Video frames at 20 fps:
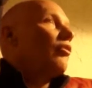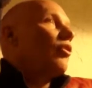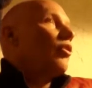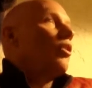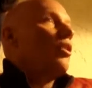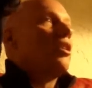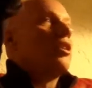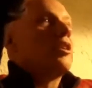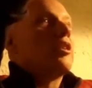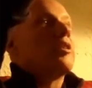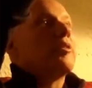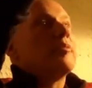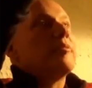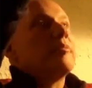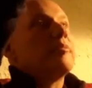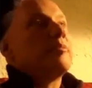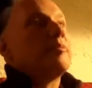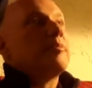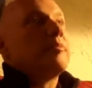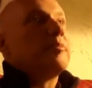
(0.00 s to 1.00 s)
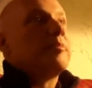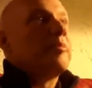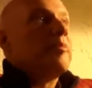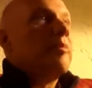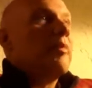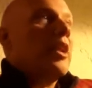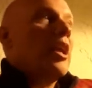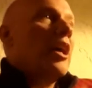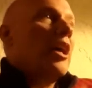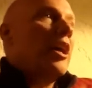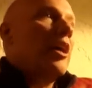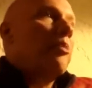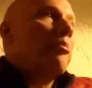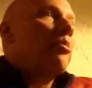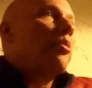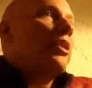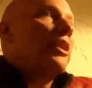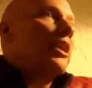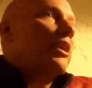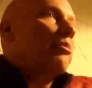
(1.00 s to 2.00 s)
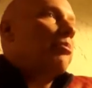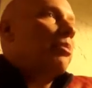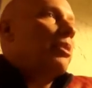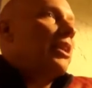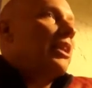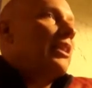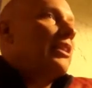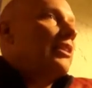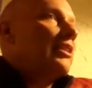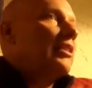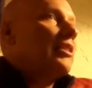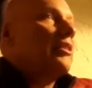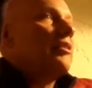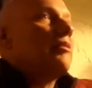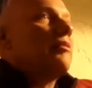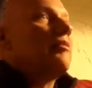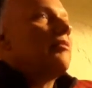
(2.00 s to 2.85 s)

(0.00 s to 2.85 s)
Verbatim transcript: for uh, bringing peace